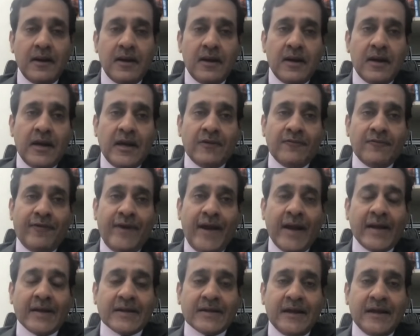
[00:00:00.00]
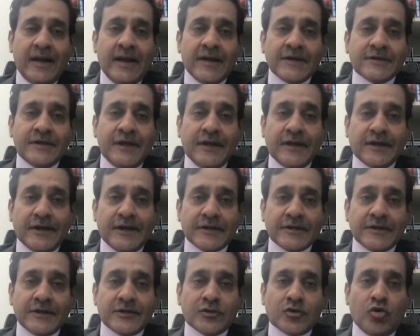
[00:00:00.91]
In fact, as the
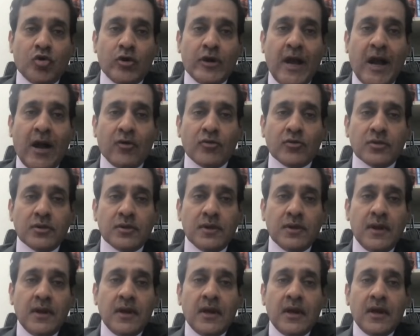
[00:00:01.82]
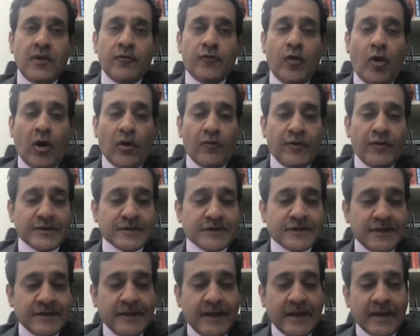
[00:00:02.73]
interest rates go down, we always
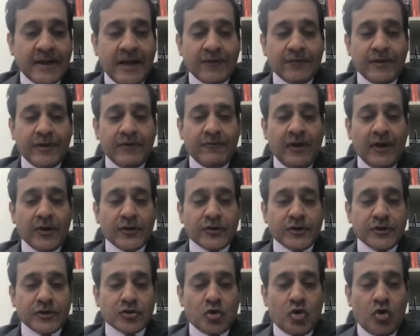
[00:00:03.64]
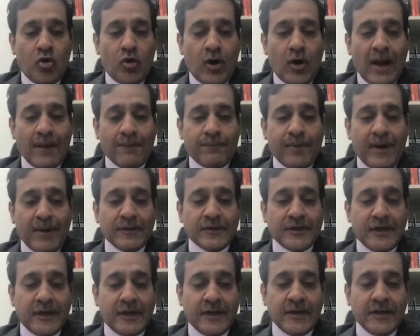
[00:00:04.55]
see that equity valuations go up. I mean,
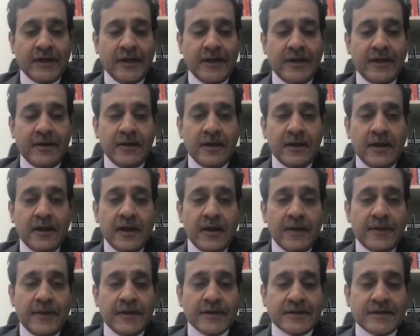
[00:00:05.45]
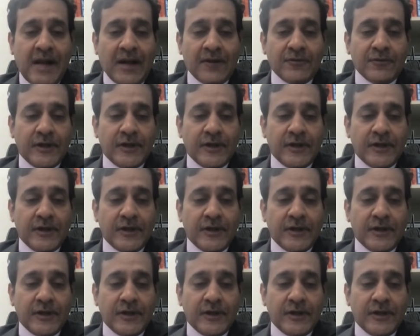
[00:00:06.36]
theoretically, they start with a